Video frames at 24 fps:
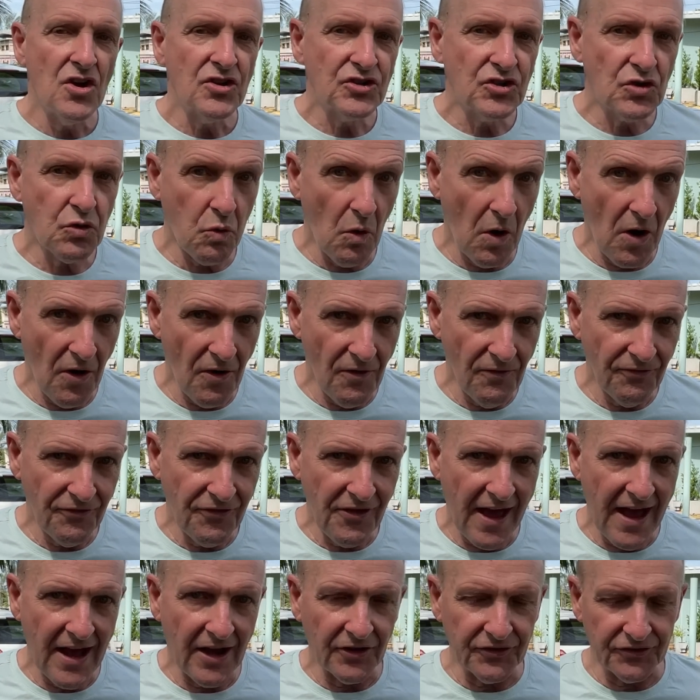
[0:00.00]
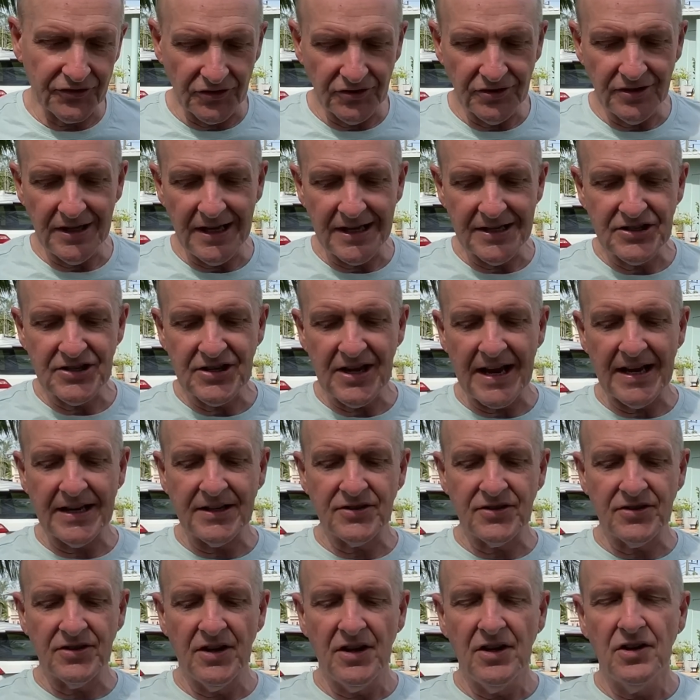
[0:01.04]
12,000
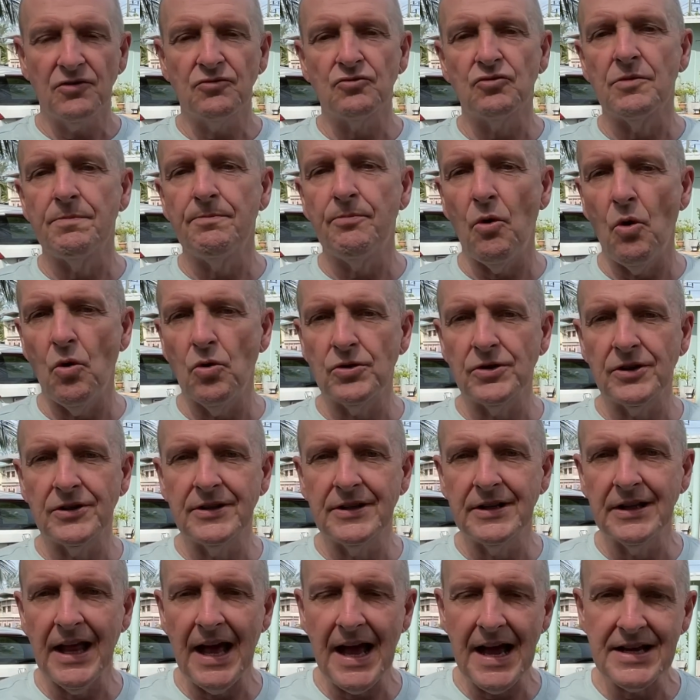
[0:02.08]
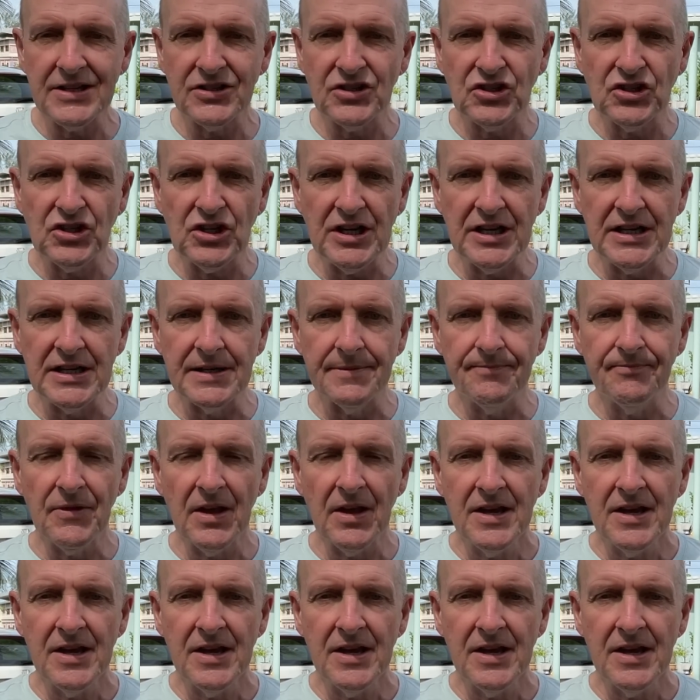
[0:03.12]
attacks reported last year.